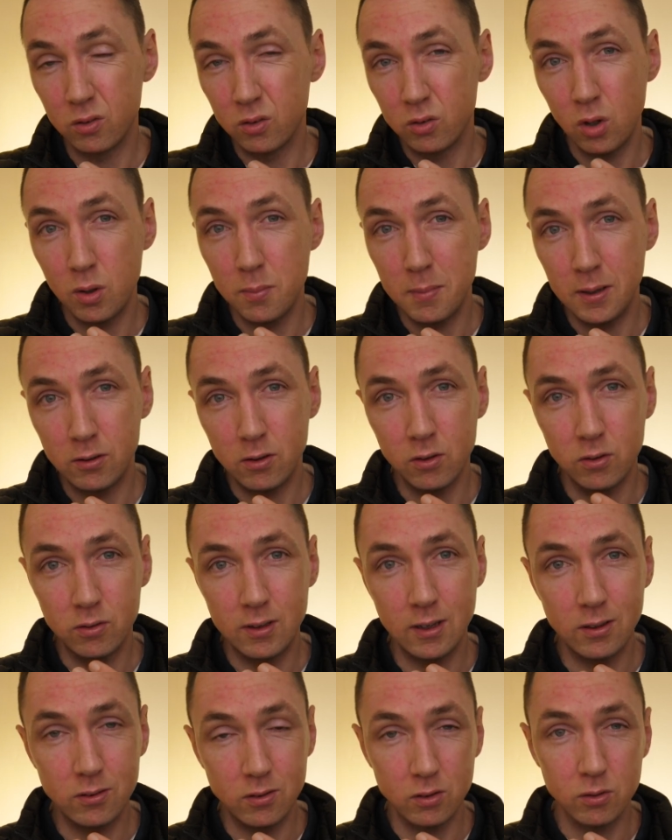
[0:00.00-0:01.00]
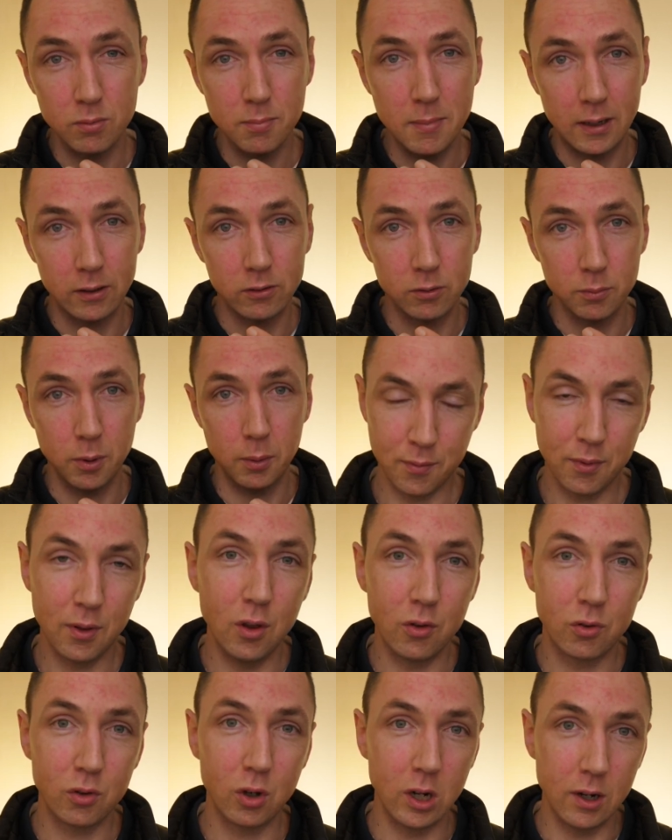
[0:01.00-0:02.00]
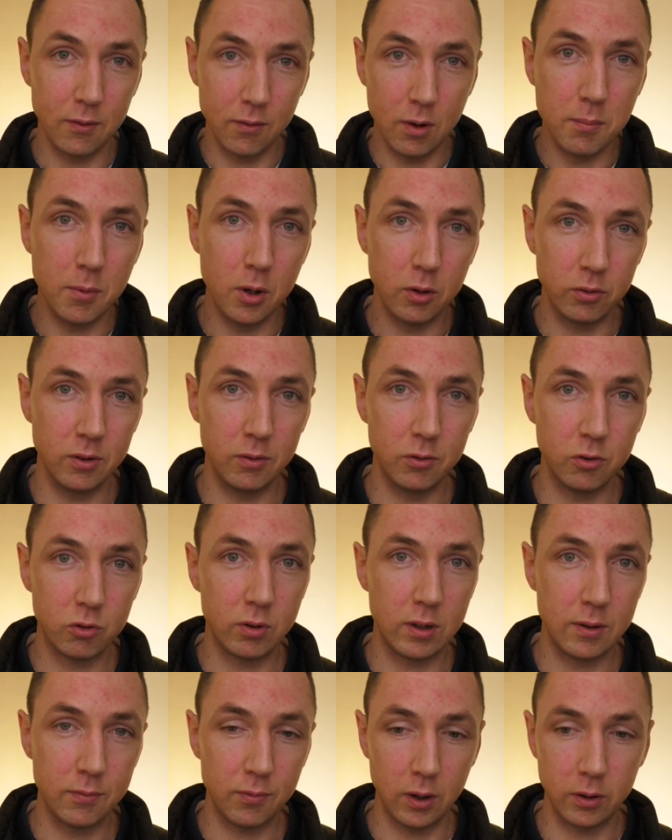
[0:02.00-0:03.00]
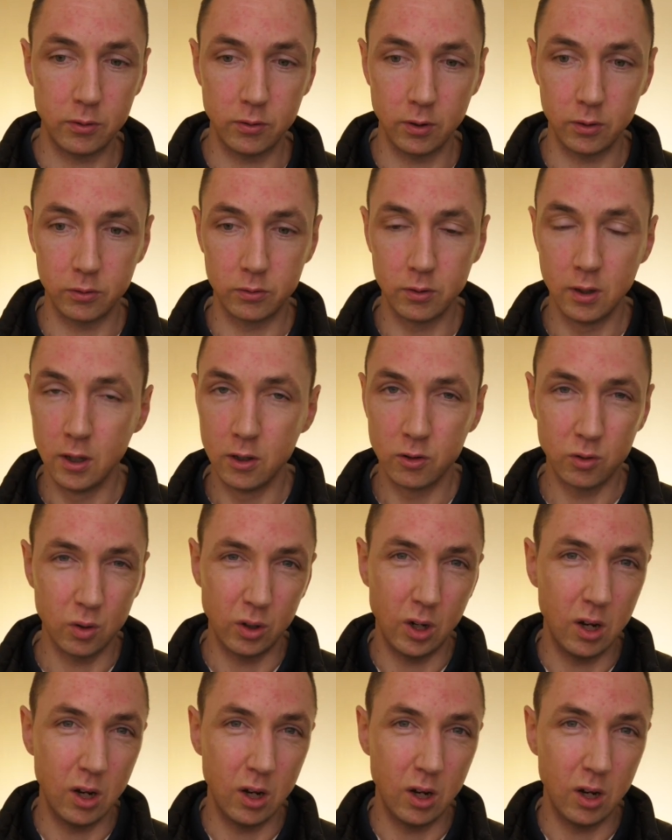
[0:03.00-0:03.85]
two meters distance maximum for those kind of immersive street photos. So I